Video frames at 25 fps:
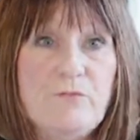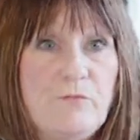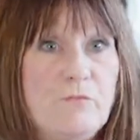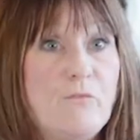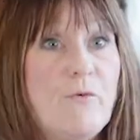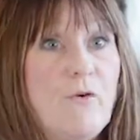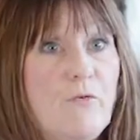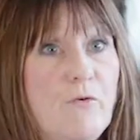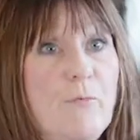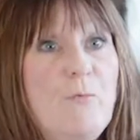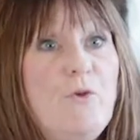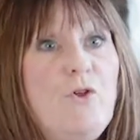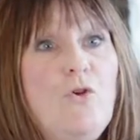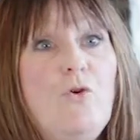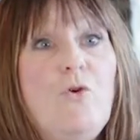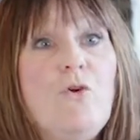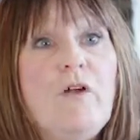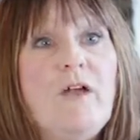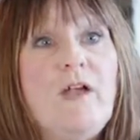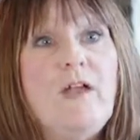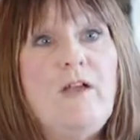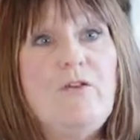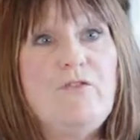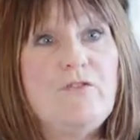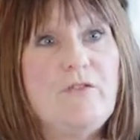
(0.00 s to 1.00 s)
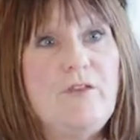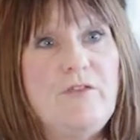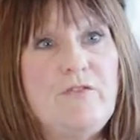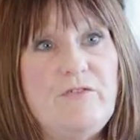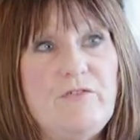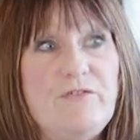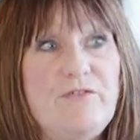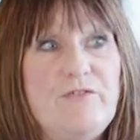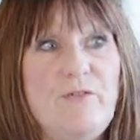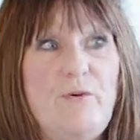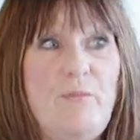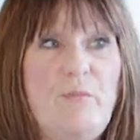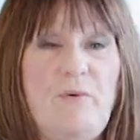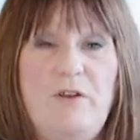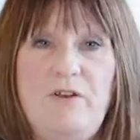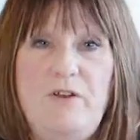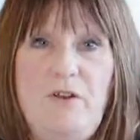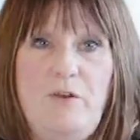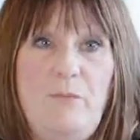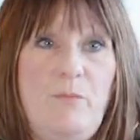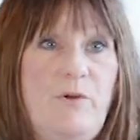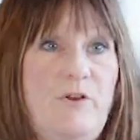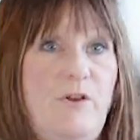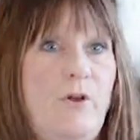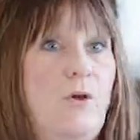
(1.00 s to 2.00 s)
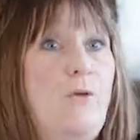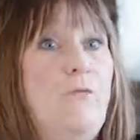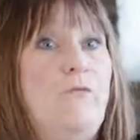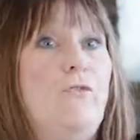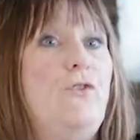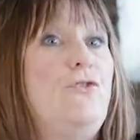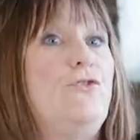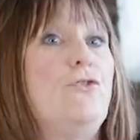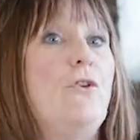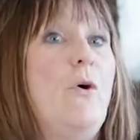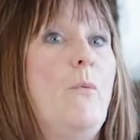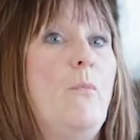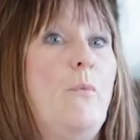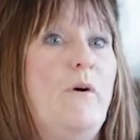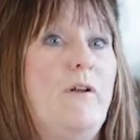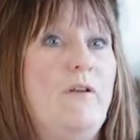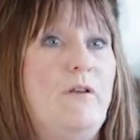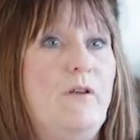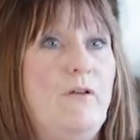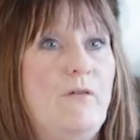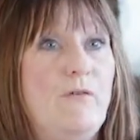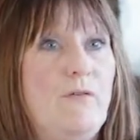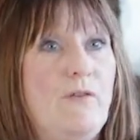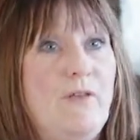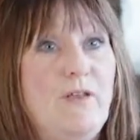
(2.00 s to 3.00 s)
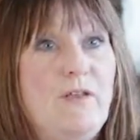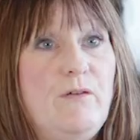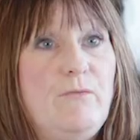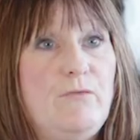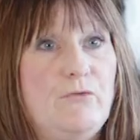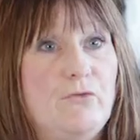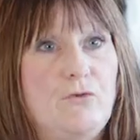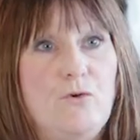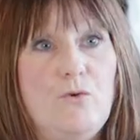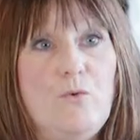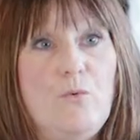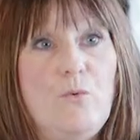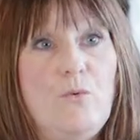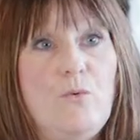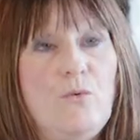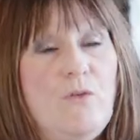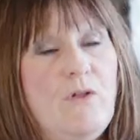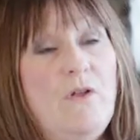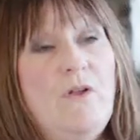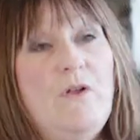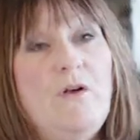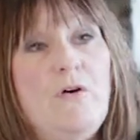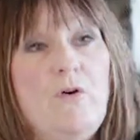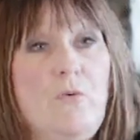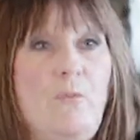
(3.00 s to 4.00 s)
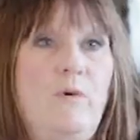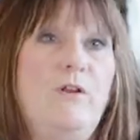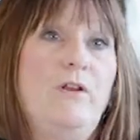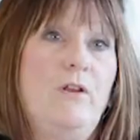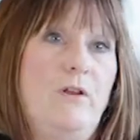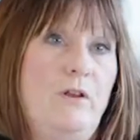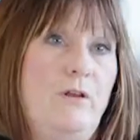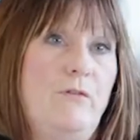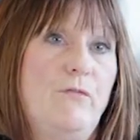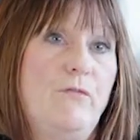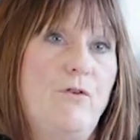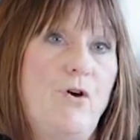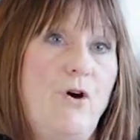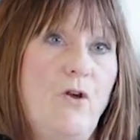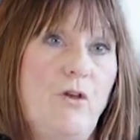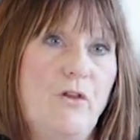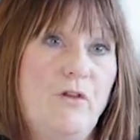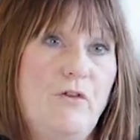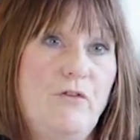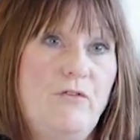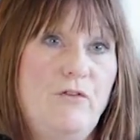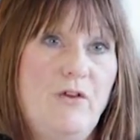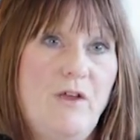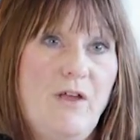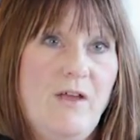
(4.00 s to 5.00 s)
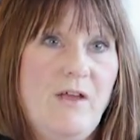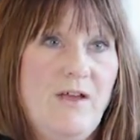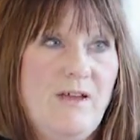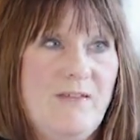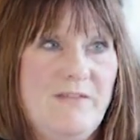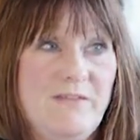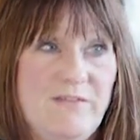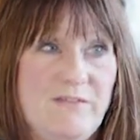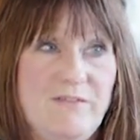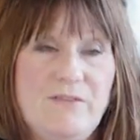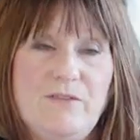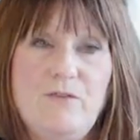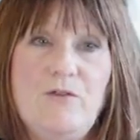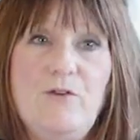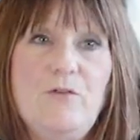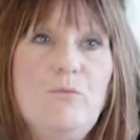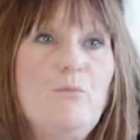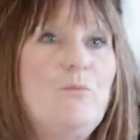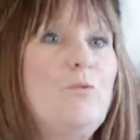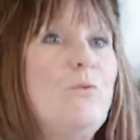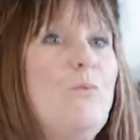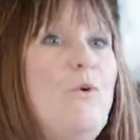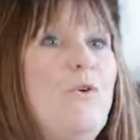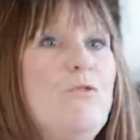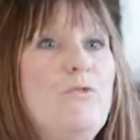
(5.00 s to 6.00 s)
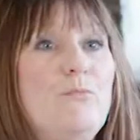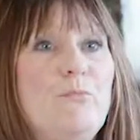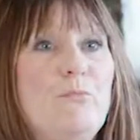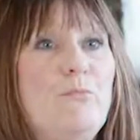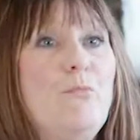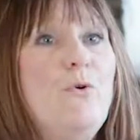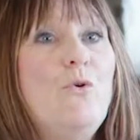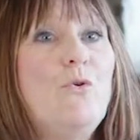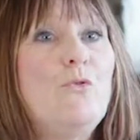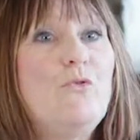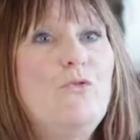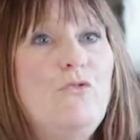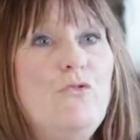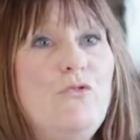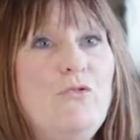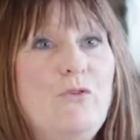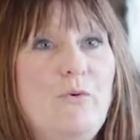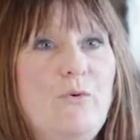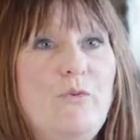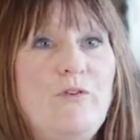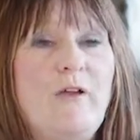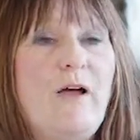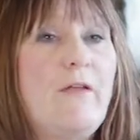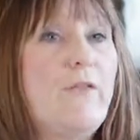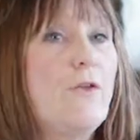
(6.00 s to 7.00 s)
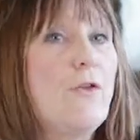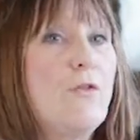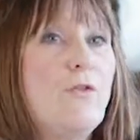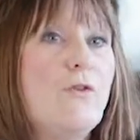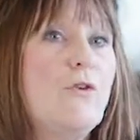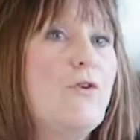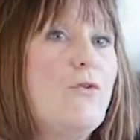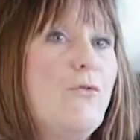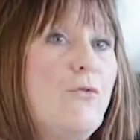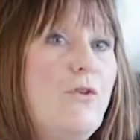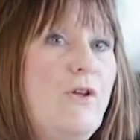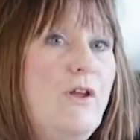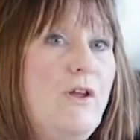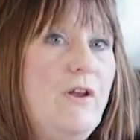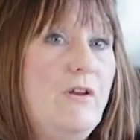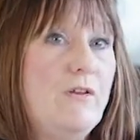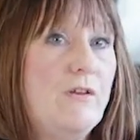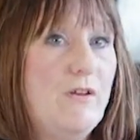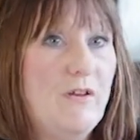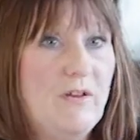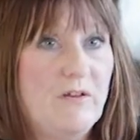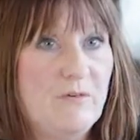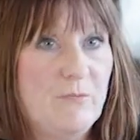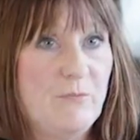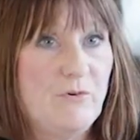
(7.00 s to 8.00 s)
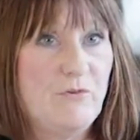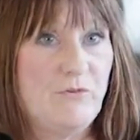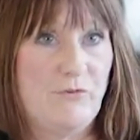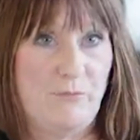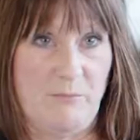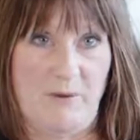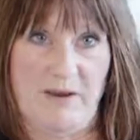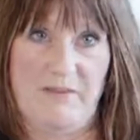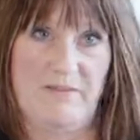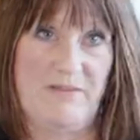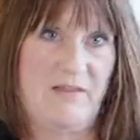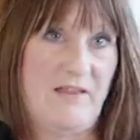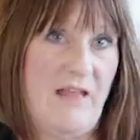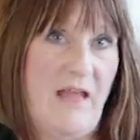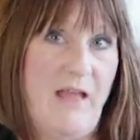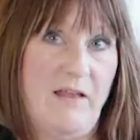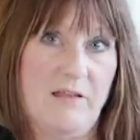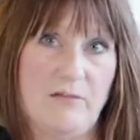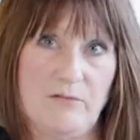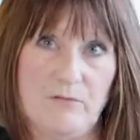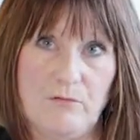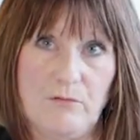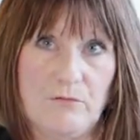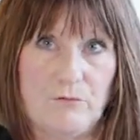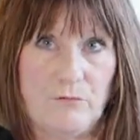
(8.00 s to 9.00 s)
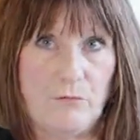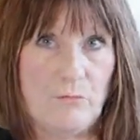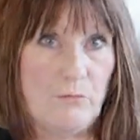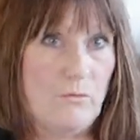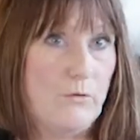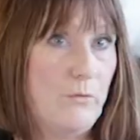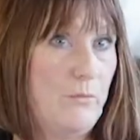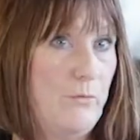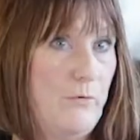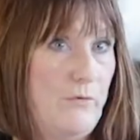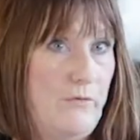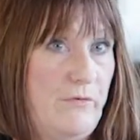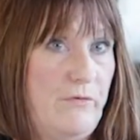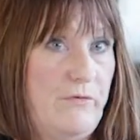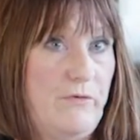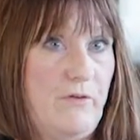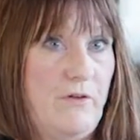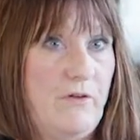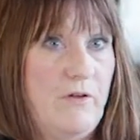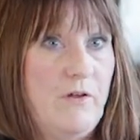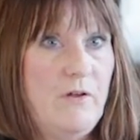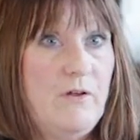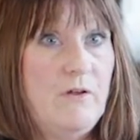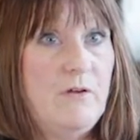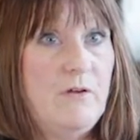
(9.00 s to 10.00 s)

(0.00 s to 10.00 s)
from a young age, that when you go for a job, when you leave school, and when you leave college, there wasn't much. There was either the creeder, which made the kettles, or there was the